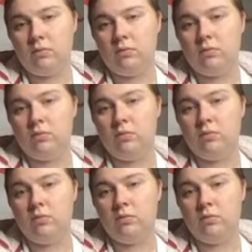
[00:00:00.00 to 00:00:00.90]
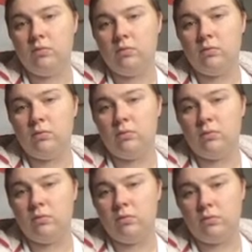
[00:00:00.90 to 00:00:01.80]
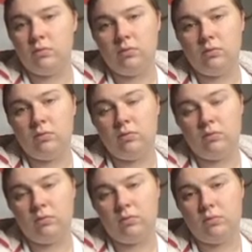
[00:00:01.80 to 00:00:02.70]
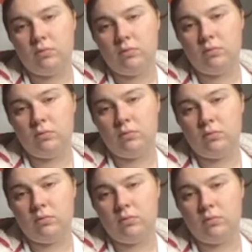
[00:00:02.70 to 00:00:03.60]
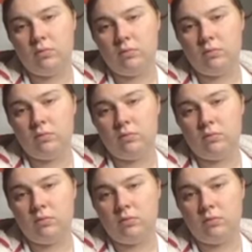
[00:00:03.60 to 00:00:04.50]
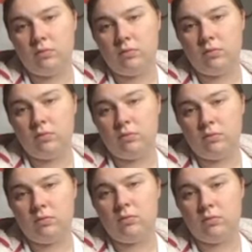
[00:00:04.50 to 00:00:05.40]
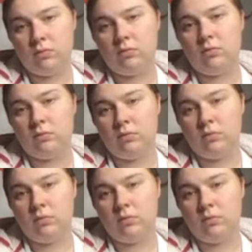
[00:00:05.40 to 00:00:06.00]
(silent)